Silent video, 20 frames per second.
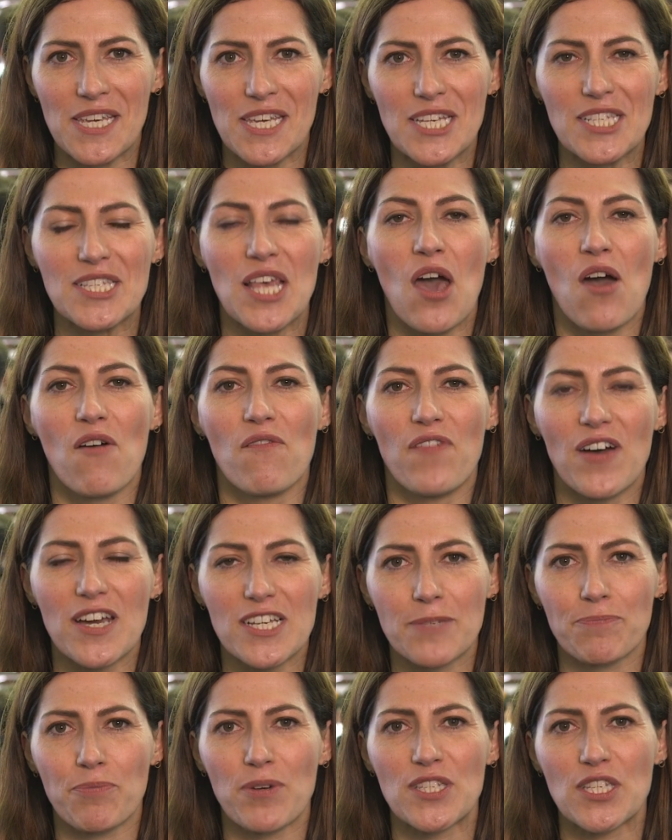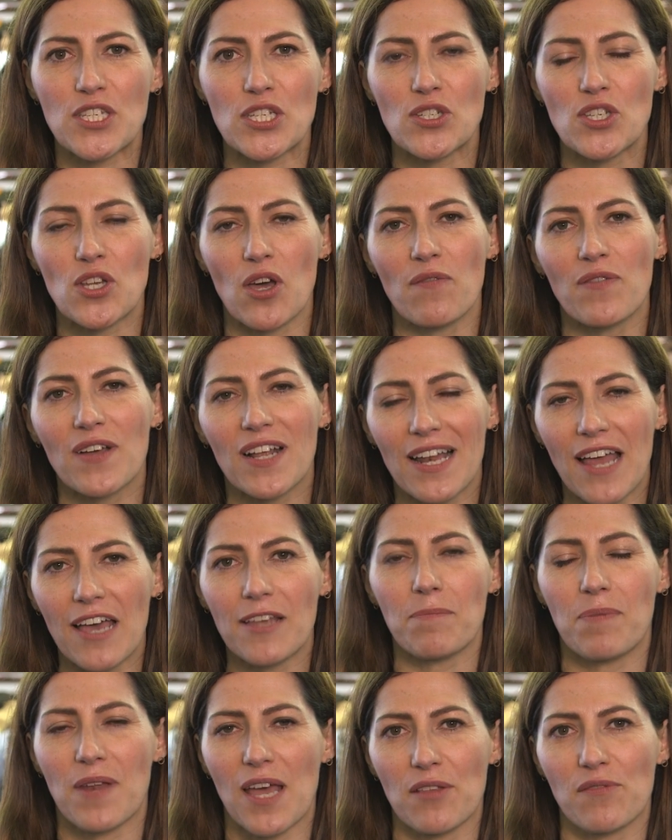He's Vice President of
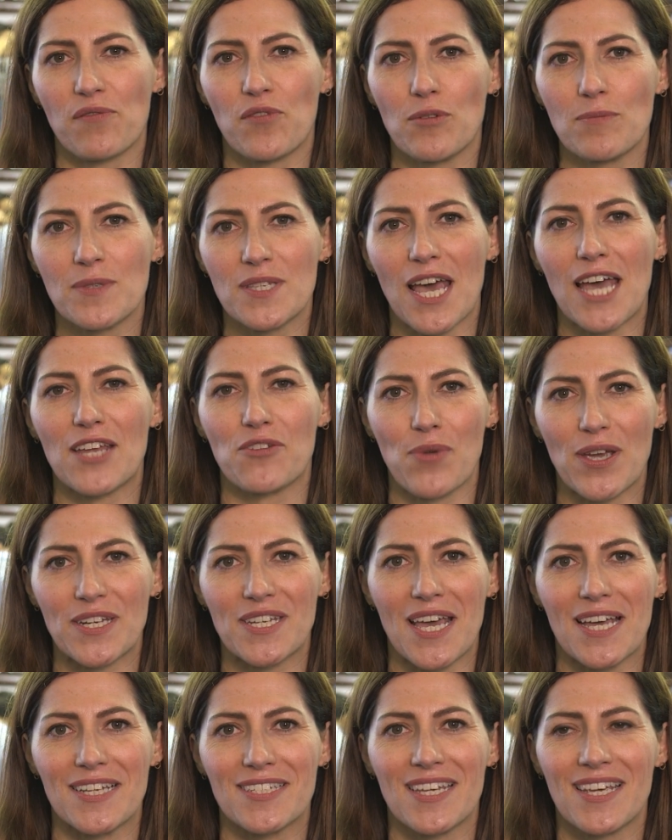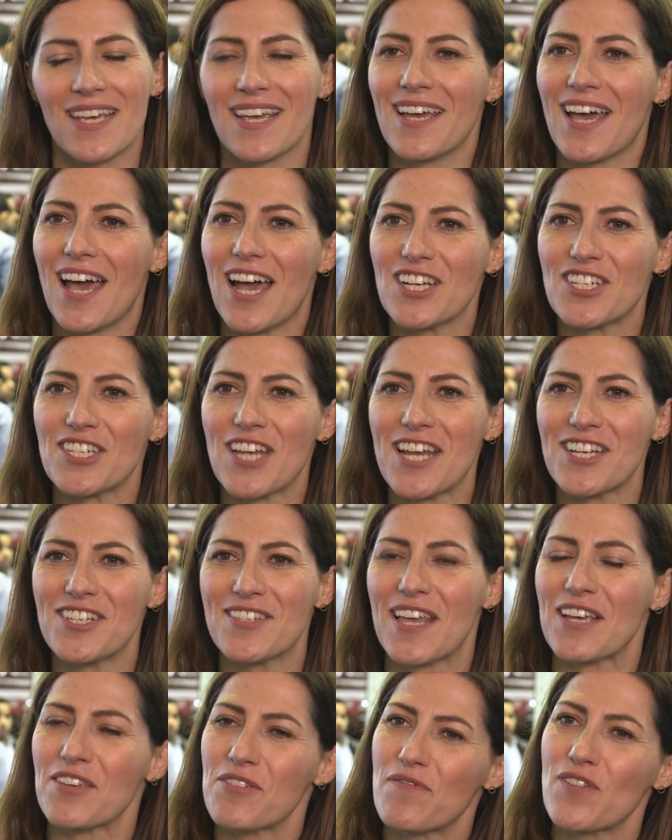Cloud Platforms at Red Hat. Ashesh,
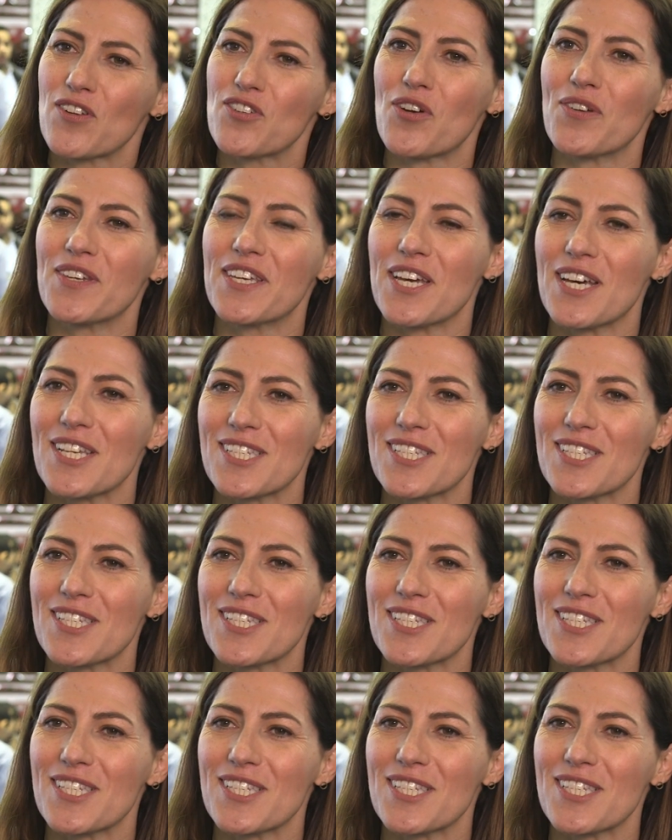thank you for joining